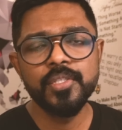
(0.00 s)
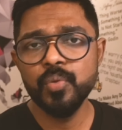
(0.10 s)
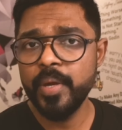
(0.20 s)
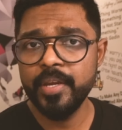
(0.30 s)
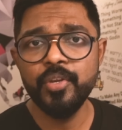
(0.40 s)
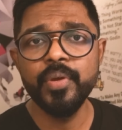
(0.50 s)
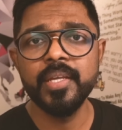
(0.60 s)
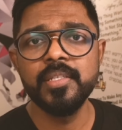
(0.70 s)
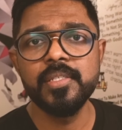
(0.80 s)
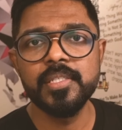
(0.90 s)
So wherein you
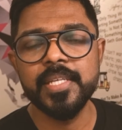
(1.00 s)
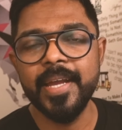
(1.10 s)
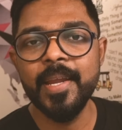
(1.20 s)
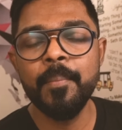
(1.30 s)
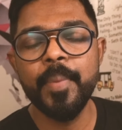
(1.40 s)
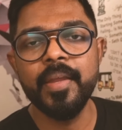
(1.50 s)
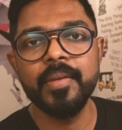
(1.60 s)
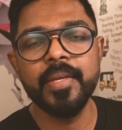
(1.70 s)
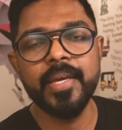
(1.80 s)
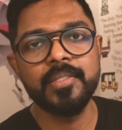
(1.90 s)
can sign up
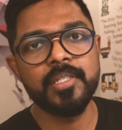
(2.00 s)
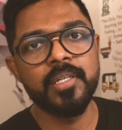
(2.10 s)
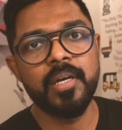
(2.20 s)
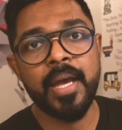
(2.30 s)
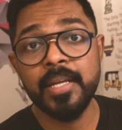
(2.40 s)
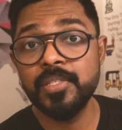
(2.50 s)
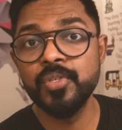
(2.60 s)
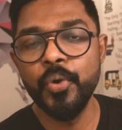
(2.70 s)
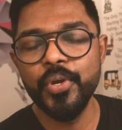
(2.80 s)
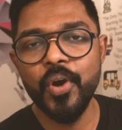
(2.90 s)
and get ads
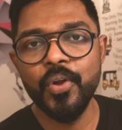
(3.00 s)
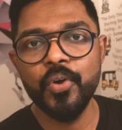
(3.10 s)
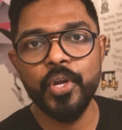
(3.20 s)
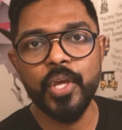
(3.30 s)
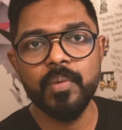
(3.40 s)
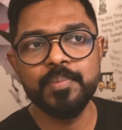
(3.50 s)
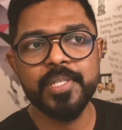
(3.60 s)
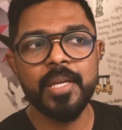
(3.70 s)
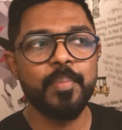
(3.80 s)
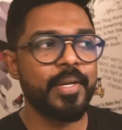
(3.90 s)
going on your
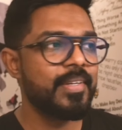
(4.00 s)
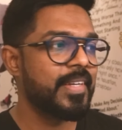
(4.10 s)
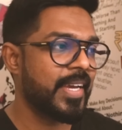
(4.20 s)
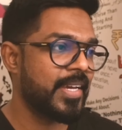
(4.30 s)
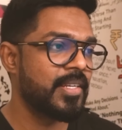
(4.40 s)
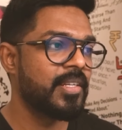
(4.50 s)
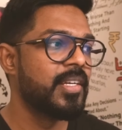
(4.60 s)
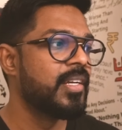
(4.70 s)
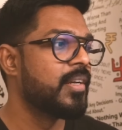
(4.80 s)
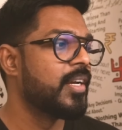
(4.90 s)
website. But again,
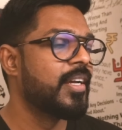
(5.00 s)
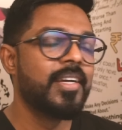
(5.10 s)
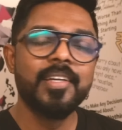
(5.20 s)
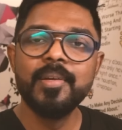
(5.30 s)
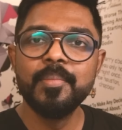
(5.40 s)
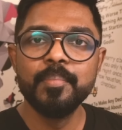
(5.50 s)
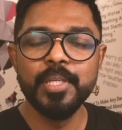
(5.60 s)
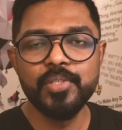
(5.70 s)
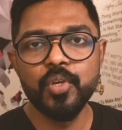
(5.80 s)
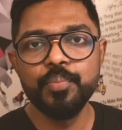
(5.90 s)

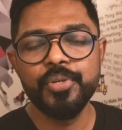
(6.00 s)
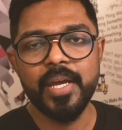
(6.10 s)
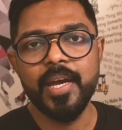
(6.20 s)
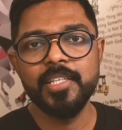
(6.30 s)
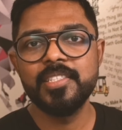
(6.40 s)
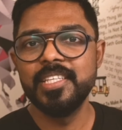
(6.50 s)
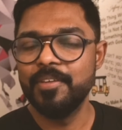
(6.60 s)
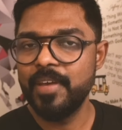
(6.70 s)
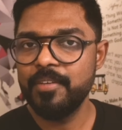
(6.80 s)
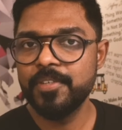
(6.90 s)
please don't put ads in the
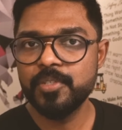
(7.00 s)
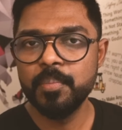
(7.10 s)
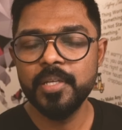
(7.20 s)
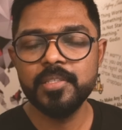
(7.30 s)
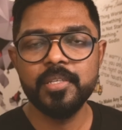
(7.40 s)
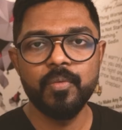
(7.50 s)
very first month.